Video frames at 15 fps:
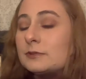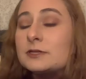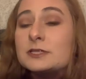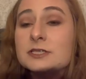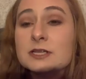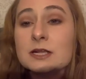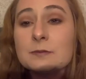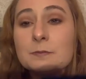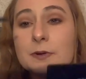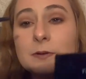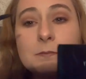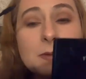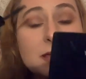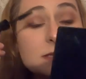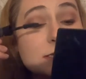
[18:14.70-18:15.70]
just going to put
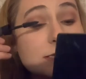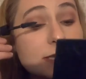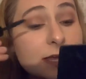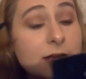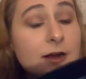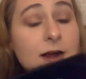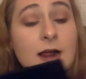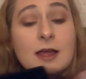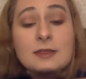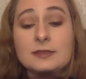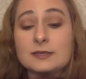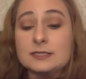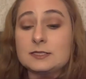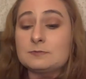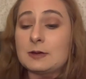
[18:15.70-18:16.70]
mascara on.
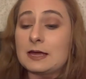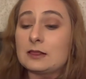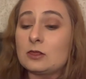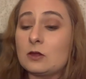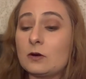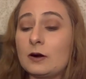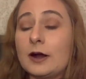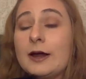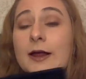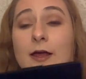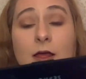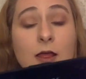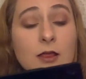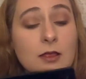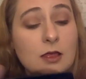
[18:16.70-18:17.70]
This is my
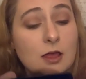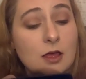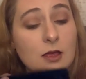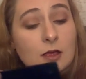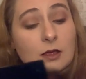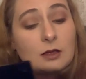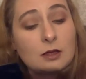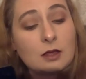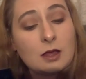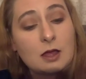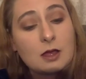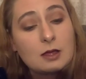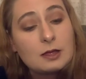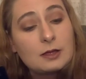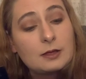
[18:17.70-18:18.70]
L'Oreal
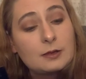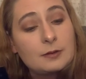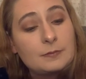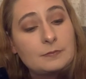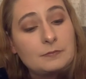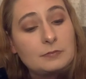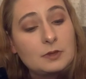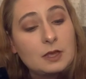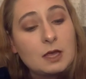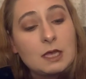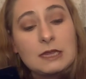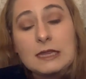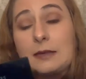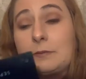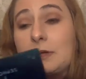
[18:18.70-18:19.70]
um,
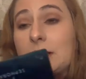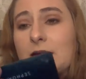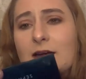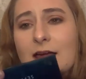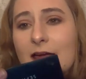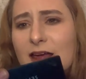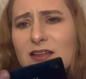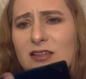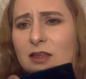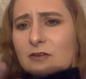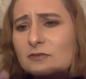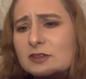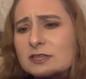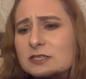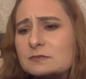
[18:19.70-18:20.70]
Unlimited. I
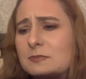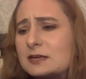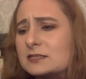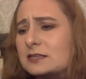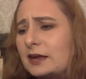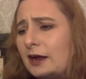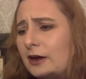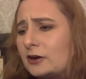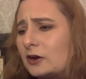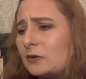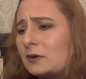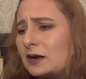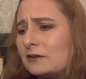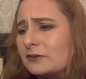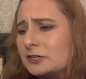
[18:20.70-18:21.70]
love this mascara. No
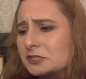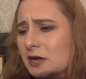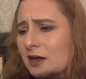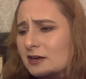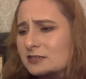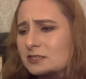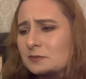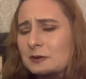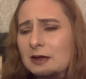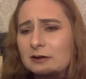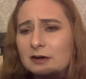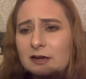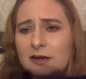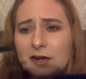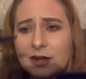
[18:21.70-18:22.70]
one ever talks about
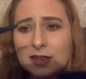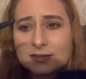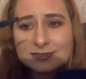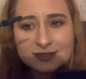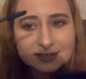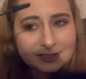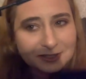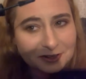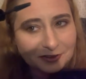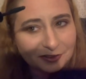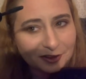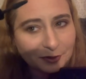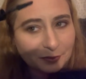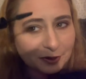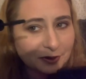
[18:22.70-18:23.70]
it. It has this little
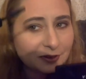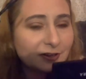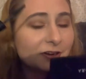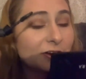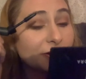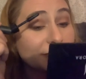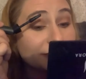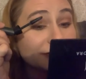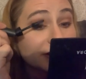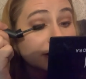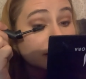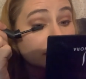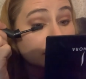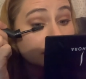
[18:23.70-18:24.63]
thing where you could curve it.